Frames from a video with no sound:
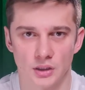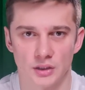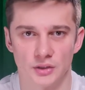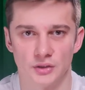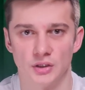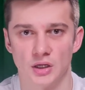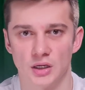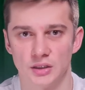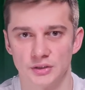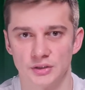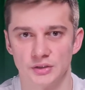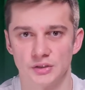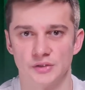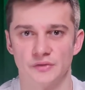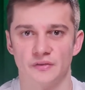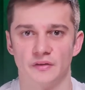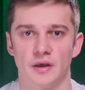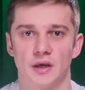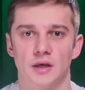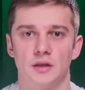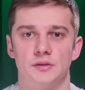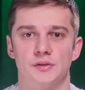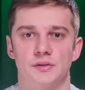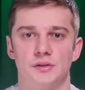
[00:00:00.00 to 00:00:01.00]
noting
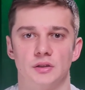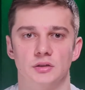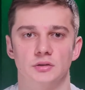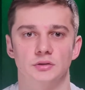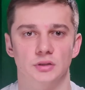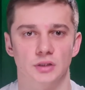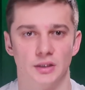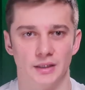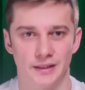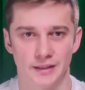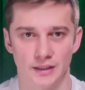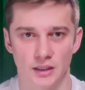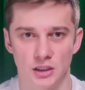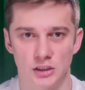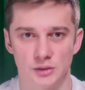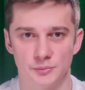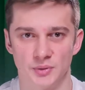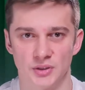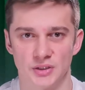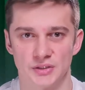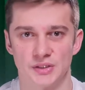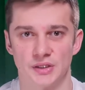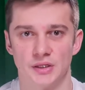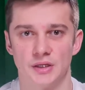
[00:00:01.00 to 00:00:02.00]
that the legal
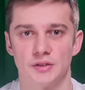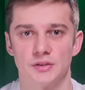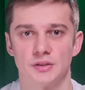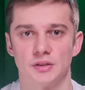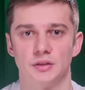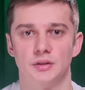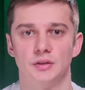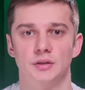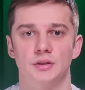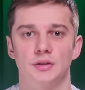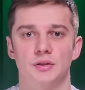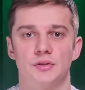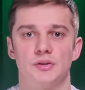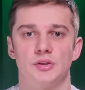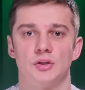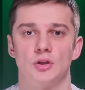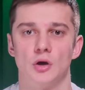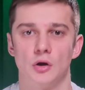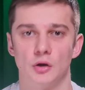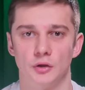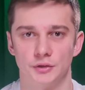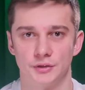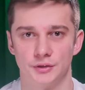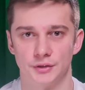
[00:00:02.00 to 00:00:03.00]
process is
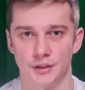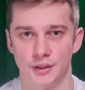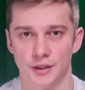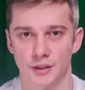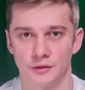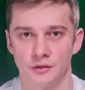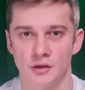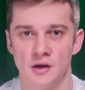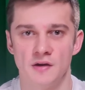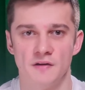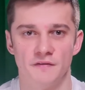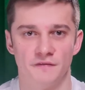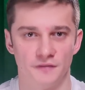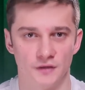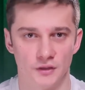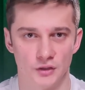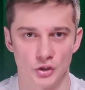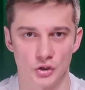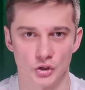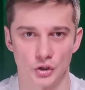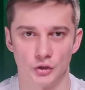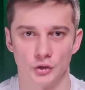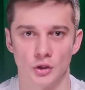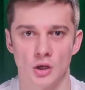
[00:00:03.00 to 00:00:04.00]
not yet
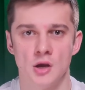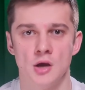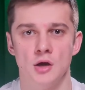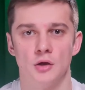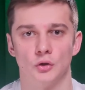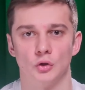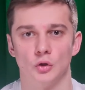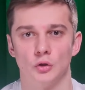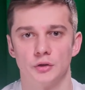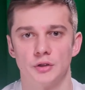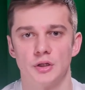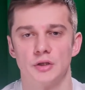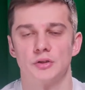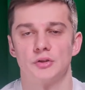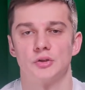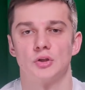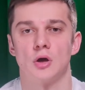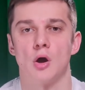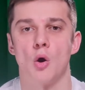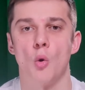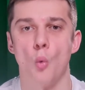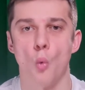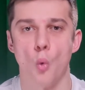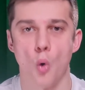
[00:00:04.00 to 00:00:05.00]
finished. Thodex,
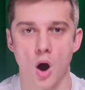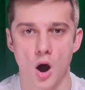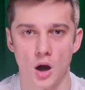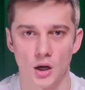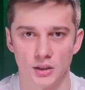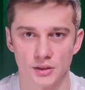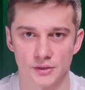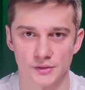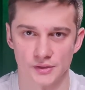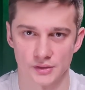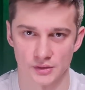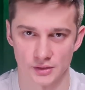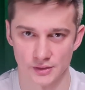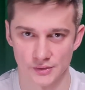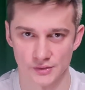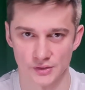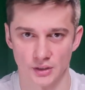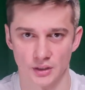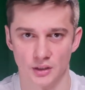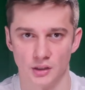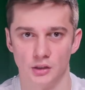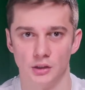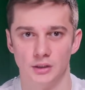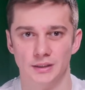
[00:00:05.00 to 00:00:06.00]
once
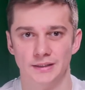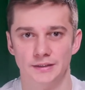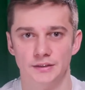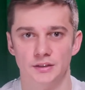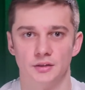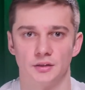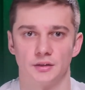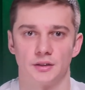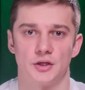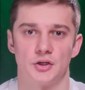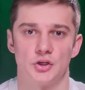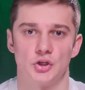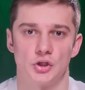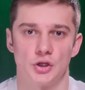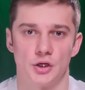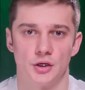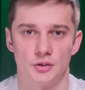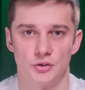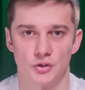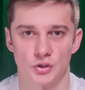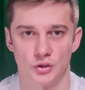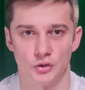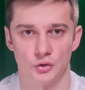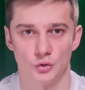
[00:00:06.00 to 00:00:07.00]
the leading
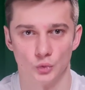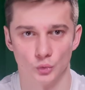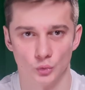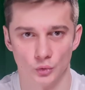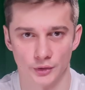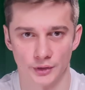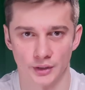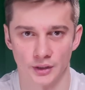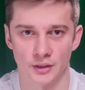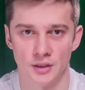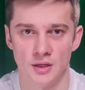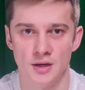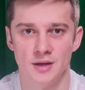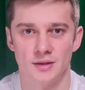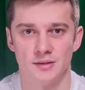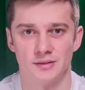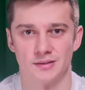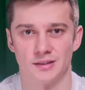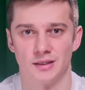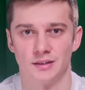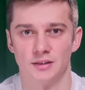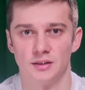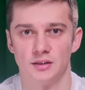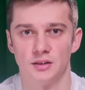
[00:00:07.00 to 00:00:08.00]
exchange in Turkey,
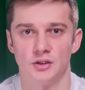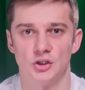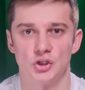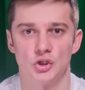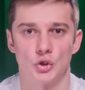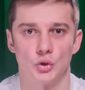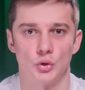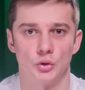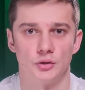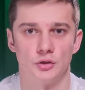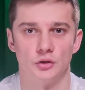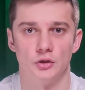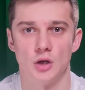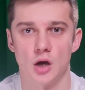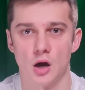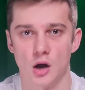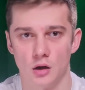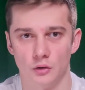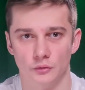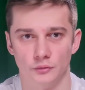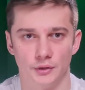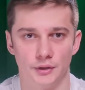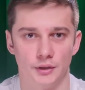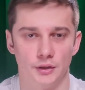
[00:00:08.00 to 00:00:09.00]
suddenly shut
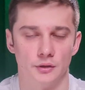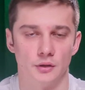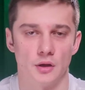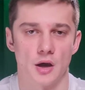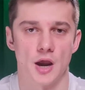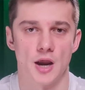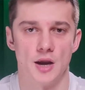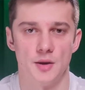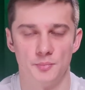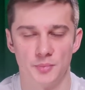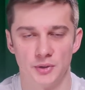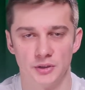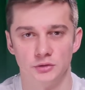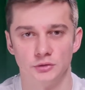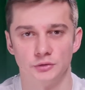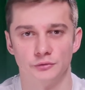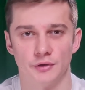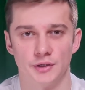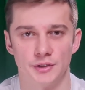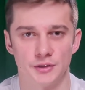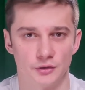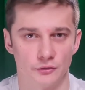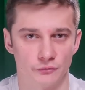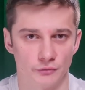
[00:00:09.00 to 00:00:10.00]
down in April
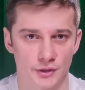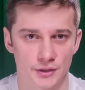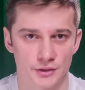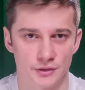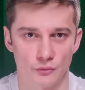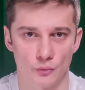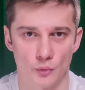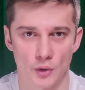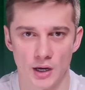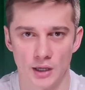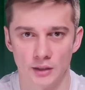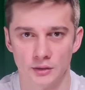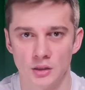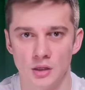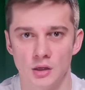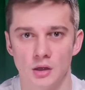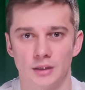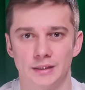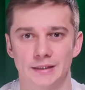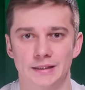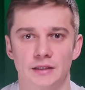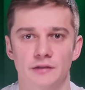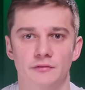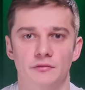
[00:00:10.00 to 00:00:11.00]
2021,
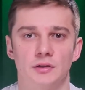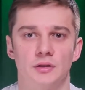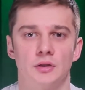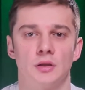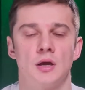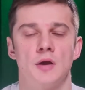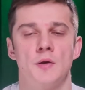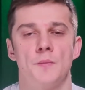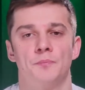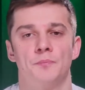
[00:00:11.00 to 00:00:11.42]
leaving